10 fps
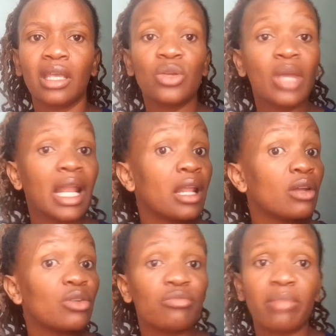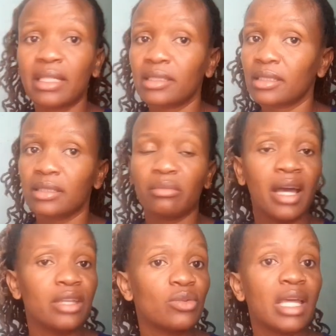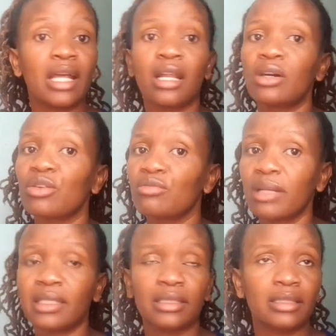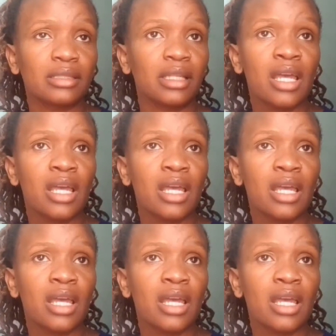You get a lot of blessings. Man, you get a lot of blessings.